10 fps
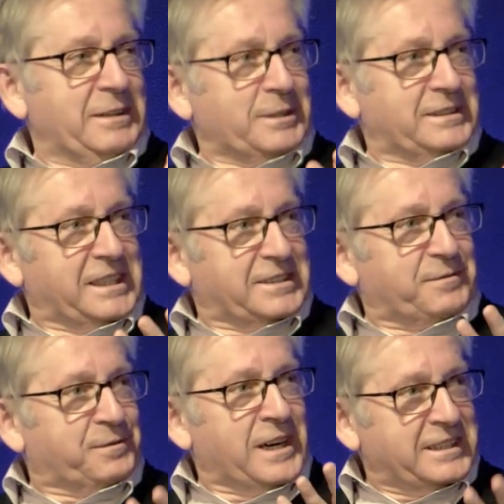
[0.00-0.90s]
they were just
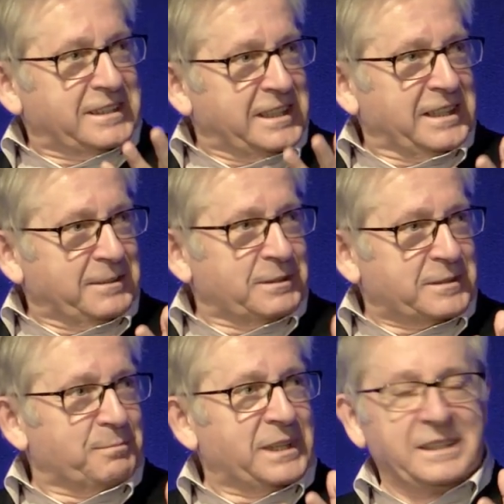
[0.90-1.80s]
threatening
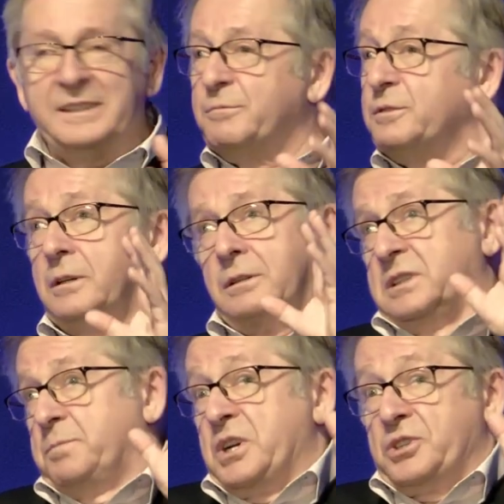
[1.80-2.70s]
with many, well,
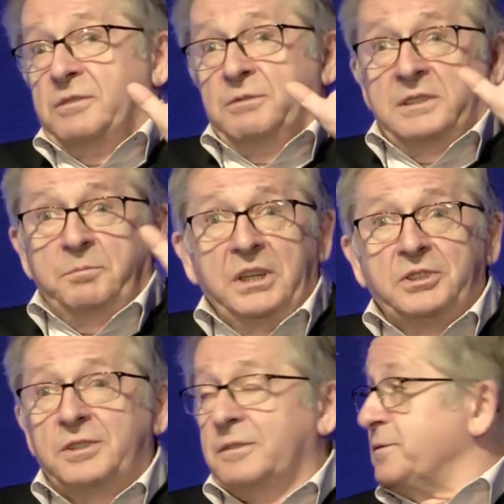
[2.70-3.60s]
especially with the
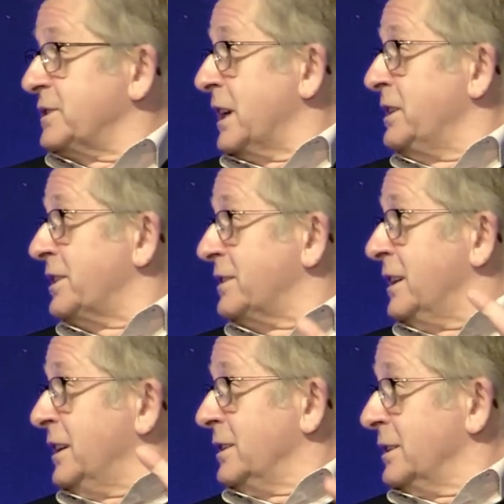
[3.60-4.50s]
picture of Satan
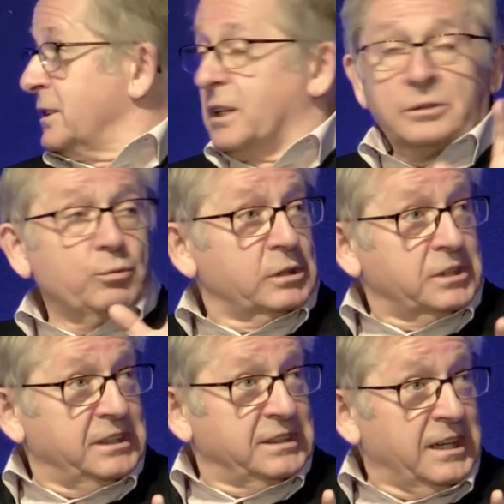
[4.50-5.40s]
and what
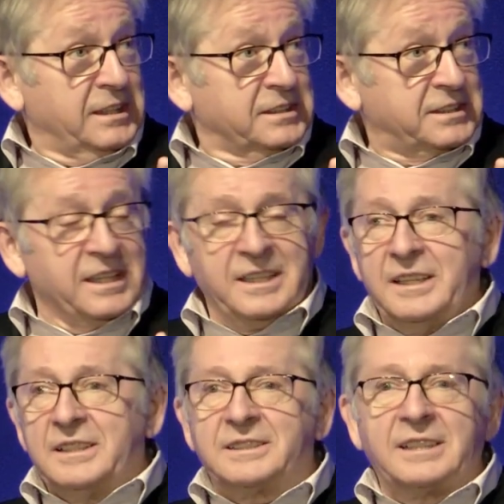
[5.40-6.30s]
he does.
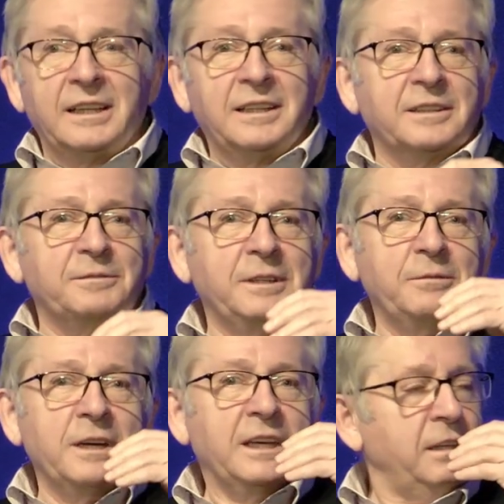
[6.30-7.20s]
Suddenly
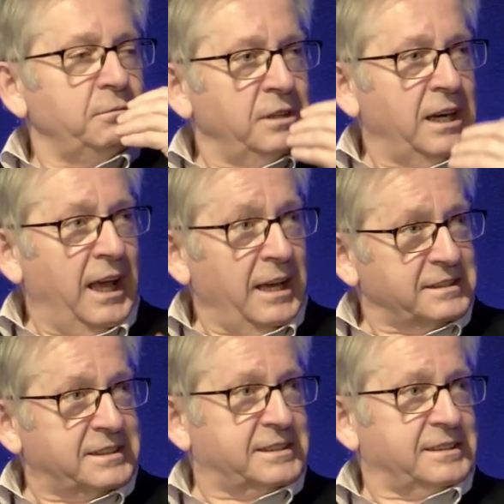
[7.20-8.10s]
we can
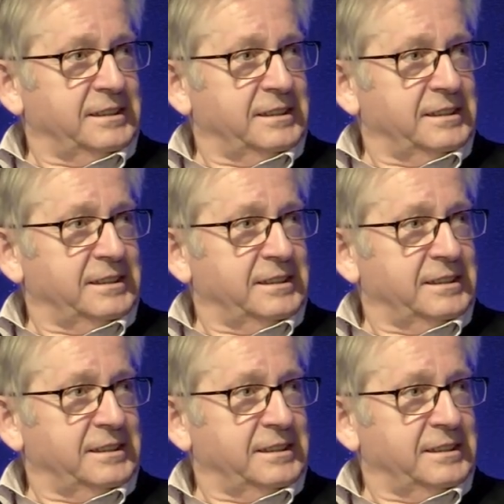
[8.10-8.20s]
relax.